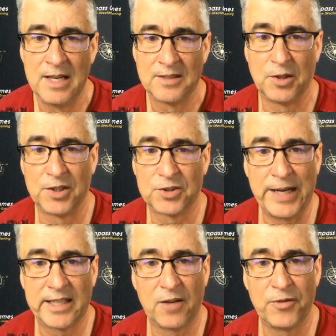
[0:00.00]
So it's
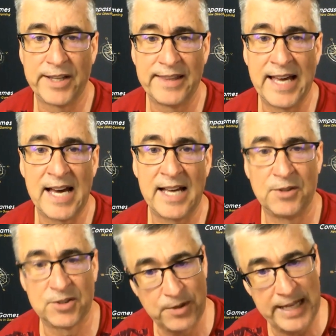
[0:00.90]
great covering that. It
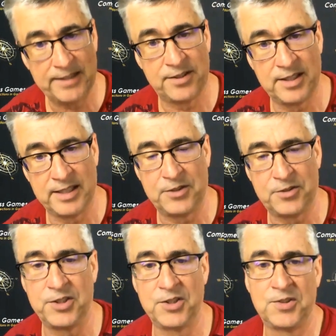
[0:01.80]
was great to
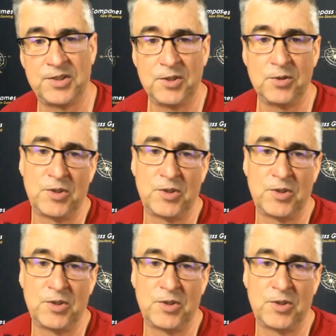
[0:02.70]
introduce you